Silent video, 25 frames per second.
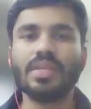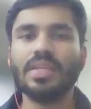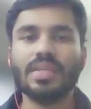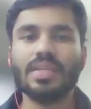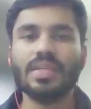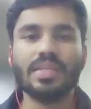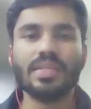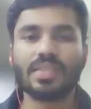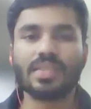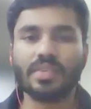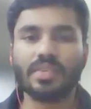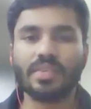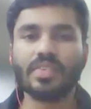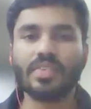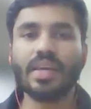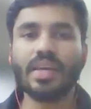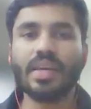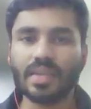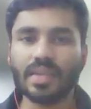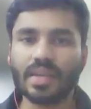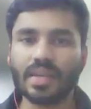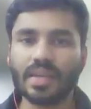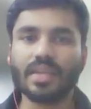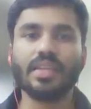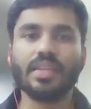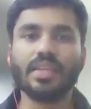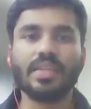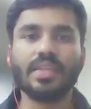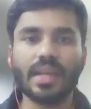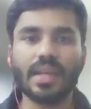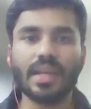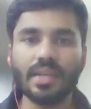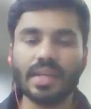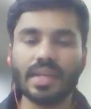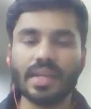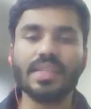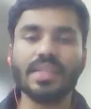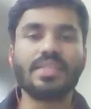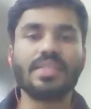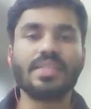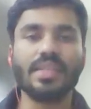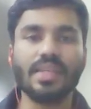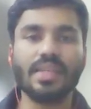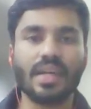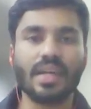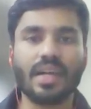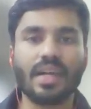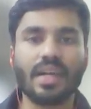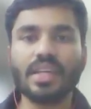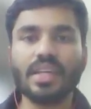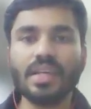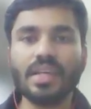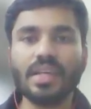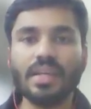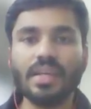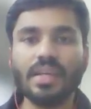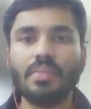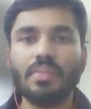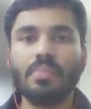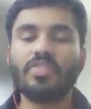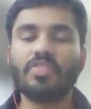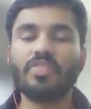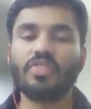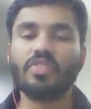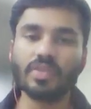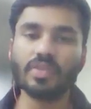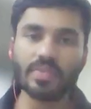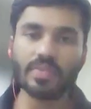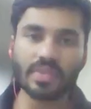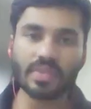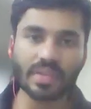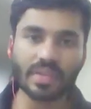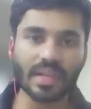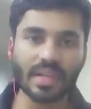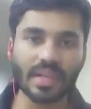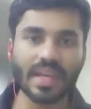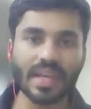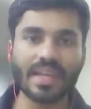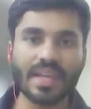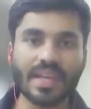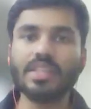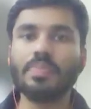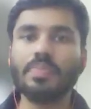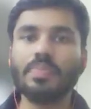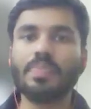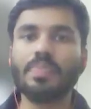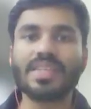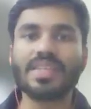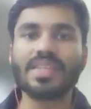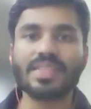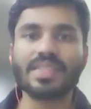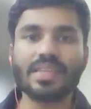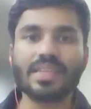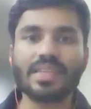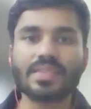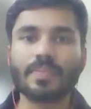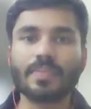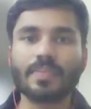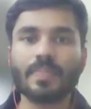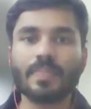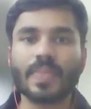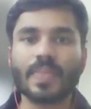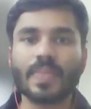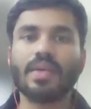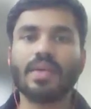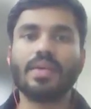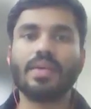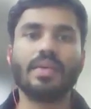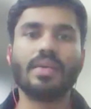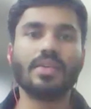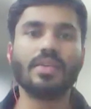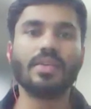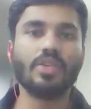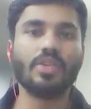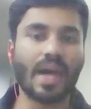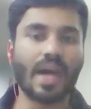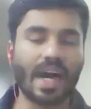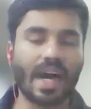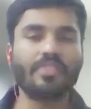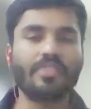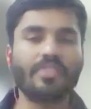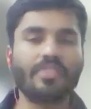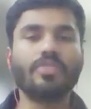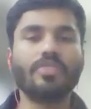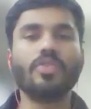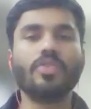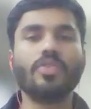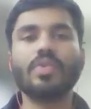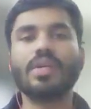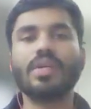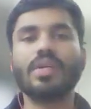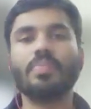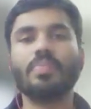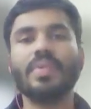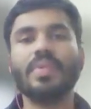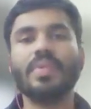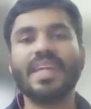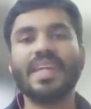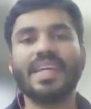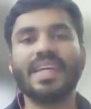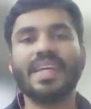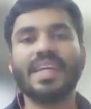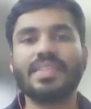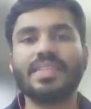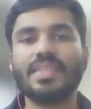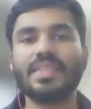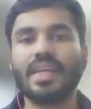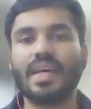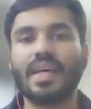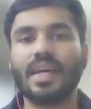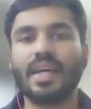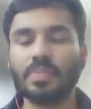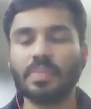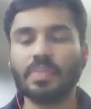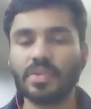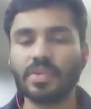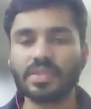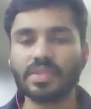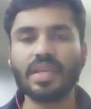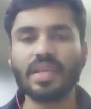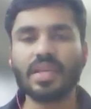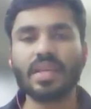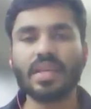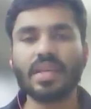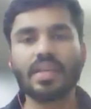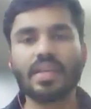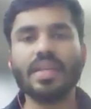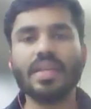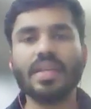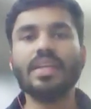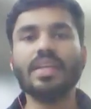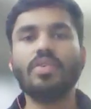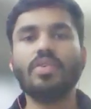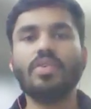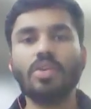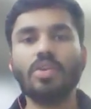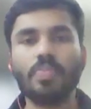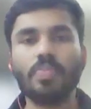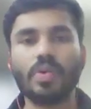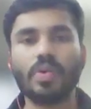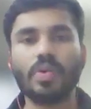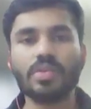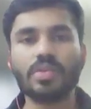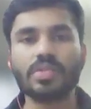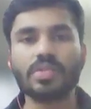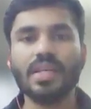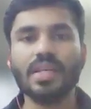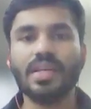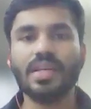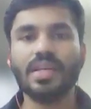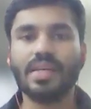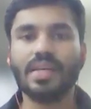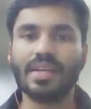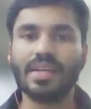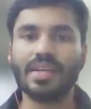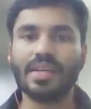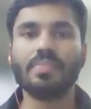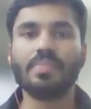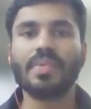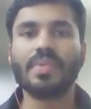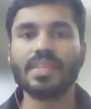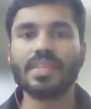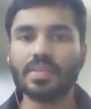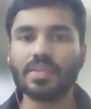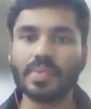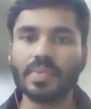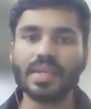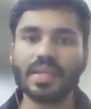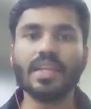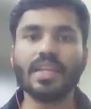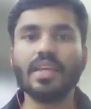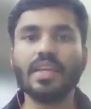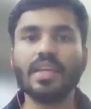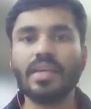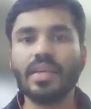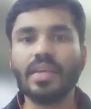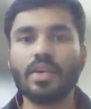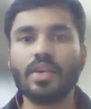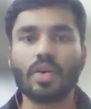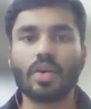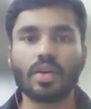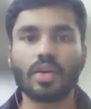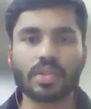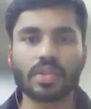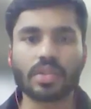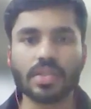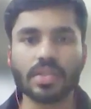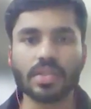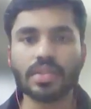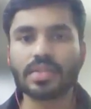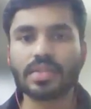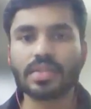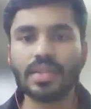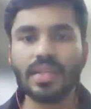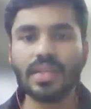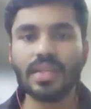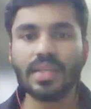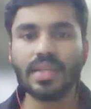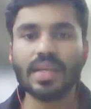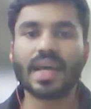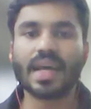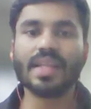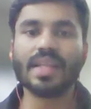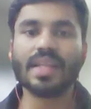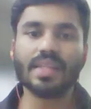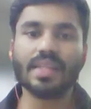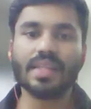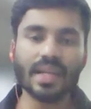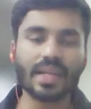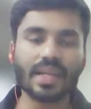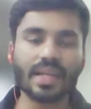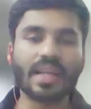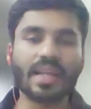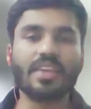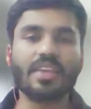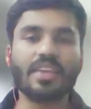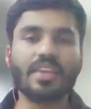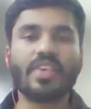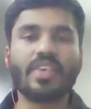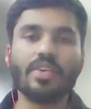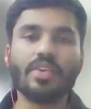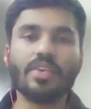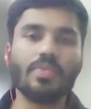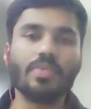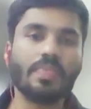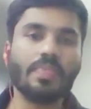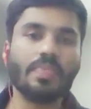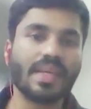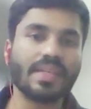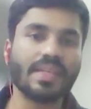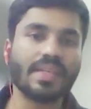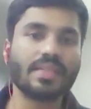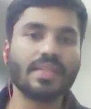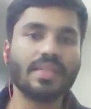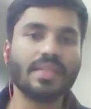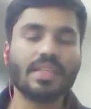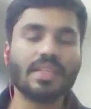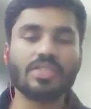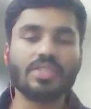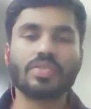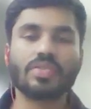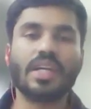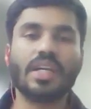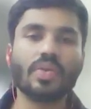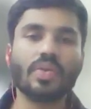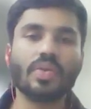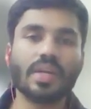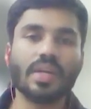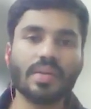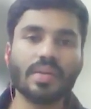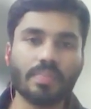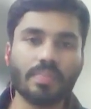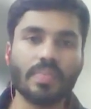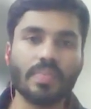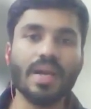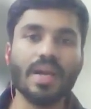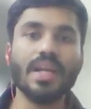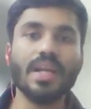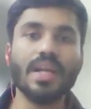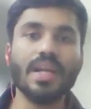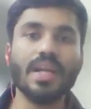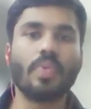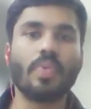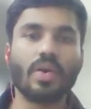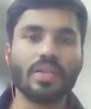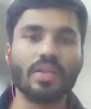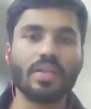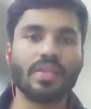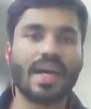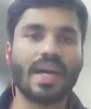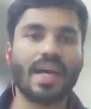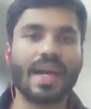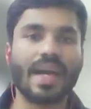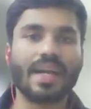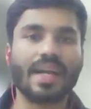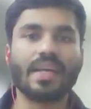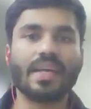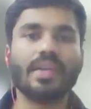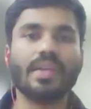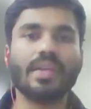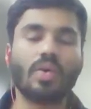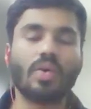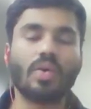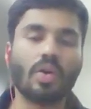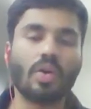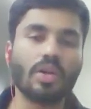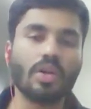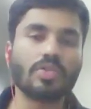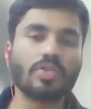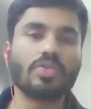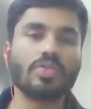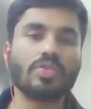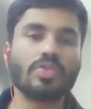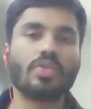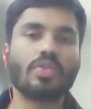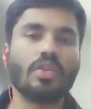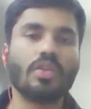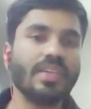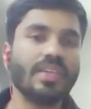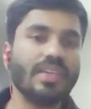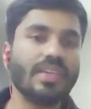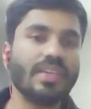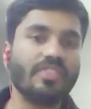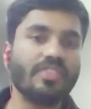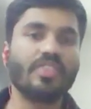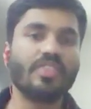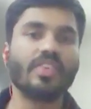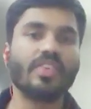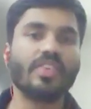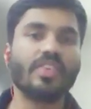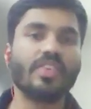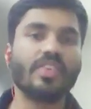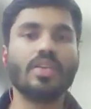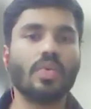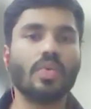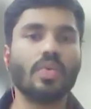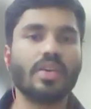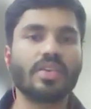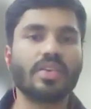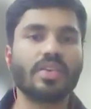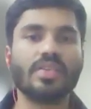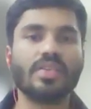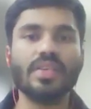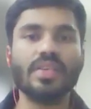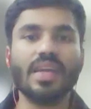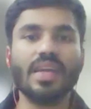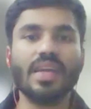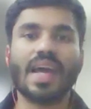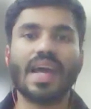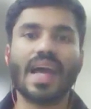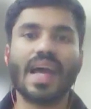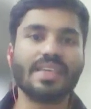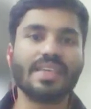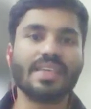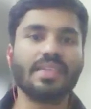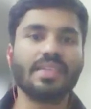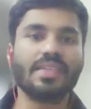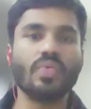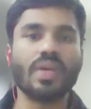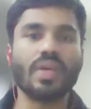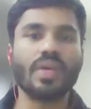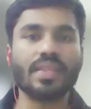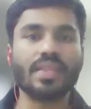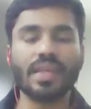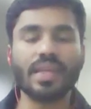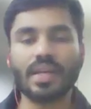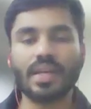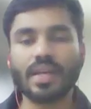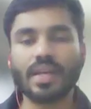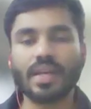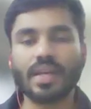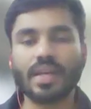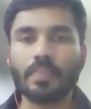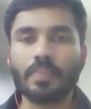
somewhere other than NCERT. But for clearing the basics, you have to complete NCERT because they're really good books written by some really great authors, and they'll clarify your base so that you can build upon that and also solve the difficult question as and when they come.